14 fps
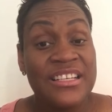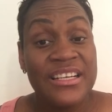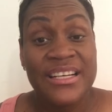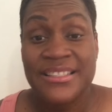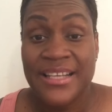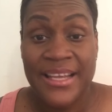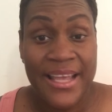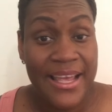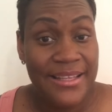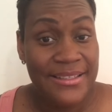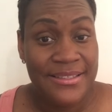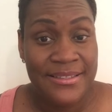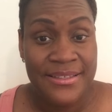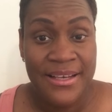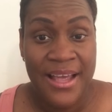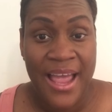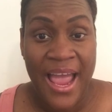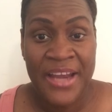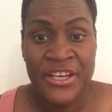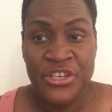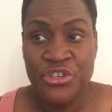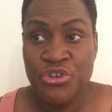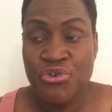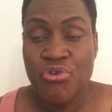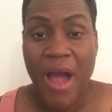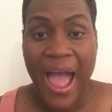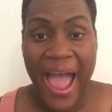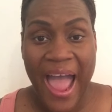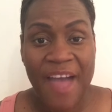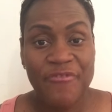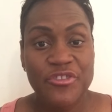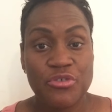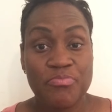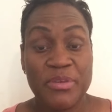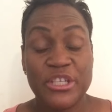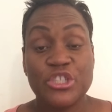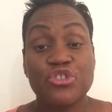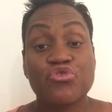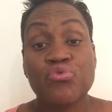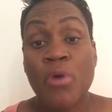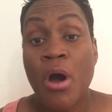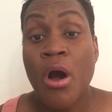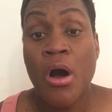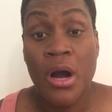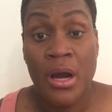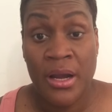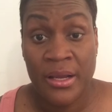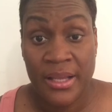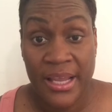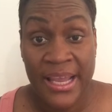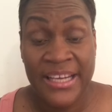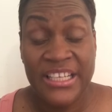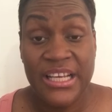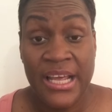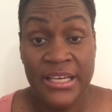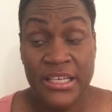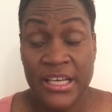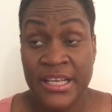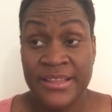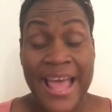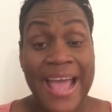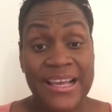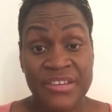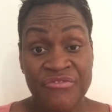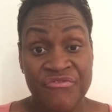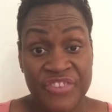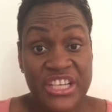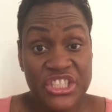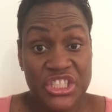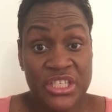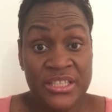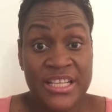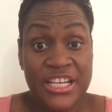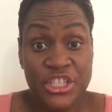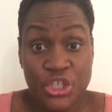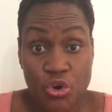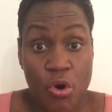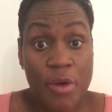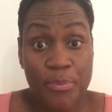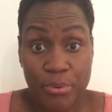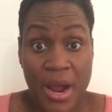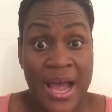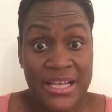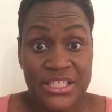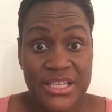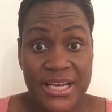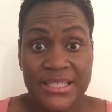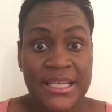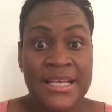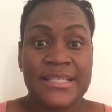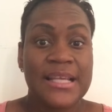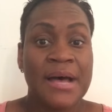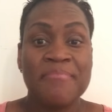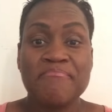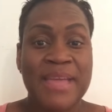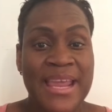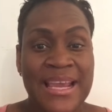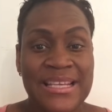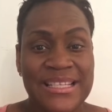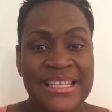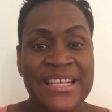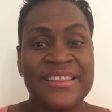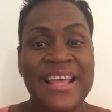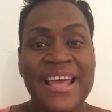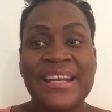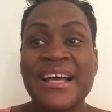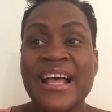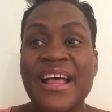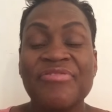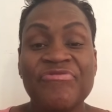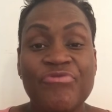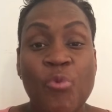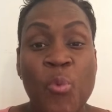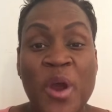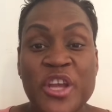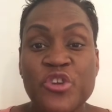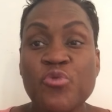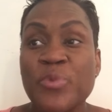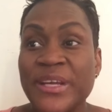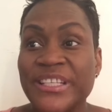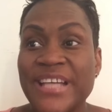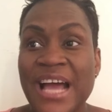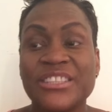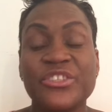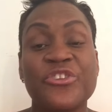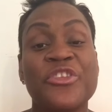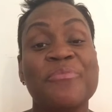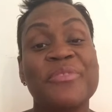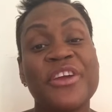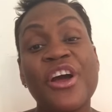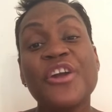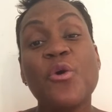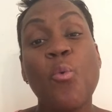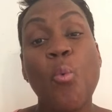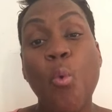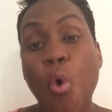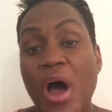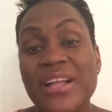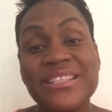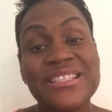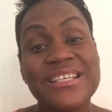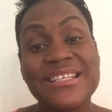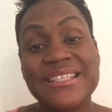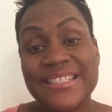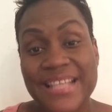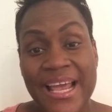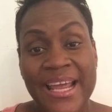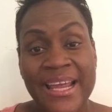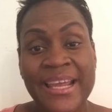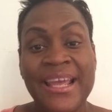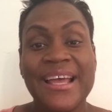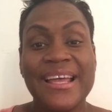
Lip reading: good as it gets. And you have to be strong in that conviction that your project is amazing, and that when you reach out to them, they're going to want to say